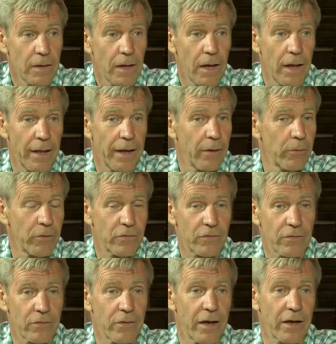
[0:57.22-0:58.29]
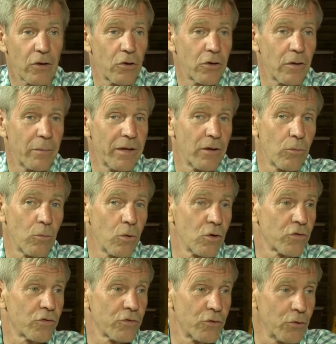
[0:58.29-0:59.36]
And I couldn't have been a
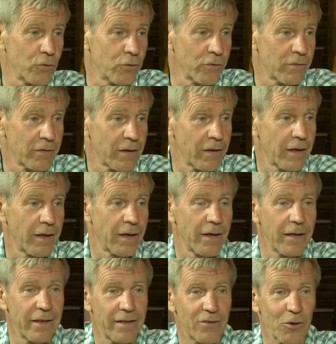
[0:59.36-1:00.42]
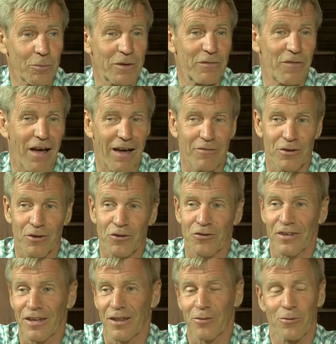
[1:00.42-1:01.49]
worse student. It took me 5 years
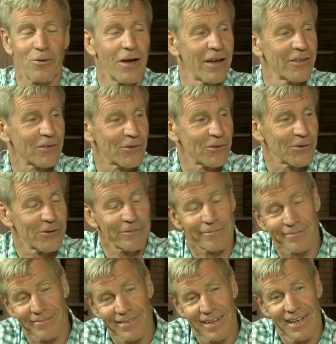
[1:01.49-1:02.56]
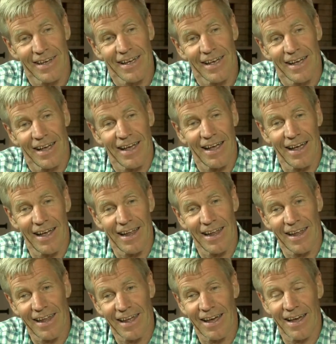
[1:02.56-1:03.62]
to get through high school.
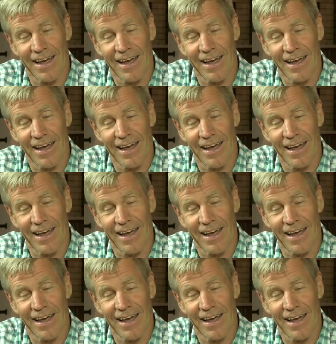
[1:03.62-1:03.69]
And